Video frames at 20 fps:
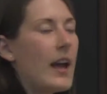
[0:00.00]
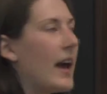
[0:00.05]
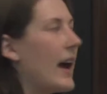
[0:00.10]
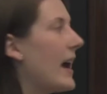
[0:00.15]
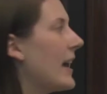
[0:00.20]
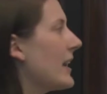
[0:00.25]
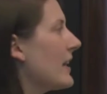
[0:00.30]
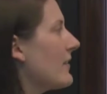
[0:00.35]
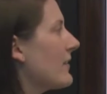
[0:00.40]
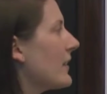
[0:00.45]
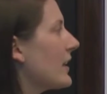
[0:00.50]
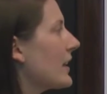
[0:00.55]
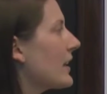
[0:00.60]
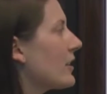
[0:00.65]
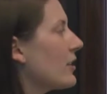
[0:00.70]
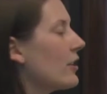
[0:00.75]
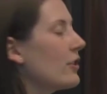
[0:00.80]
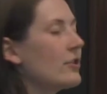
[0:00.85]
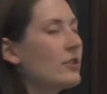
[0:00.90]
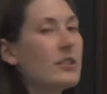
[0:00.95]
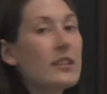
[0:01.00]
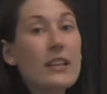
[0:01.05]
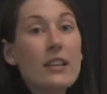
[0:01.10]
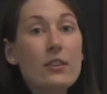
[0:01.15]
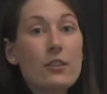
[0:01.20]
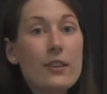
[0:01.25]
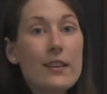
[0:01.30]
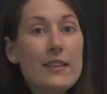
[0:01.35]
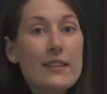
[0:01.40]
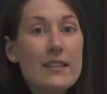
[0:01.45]
at it very closely
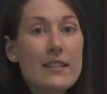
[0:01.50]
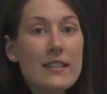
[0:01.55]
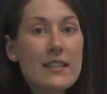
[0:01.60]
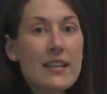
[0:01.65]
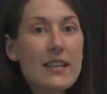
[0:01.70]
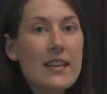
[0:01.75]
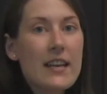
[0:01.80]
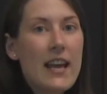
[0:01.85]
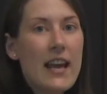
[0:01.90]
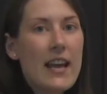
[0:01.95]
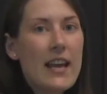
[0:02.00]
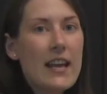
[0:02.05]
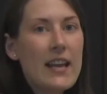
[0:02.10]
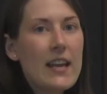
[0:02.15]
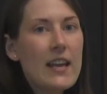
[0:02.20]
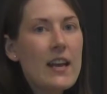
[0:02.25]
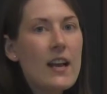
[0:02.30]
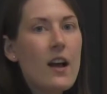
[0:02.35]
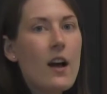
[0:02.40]
and look at the DNA,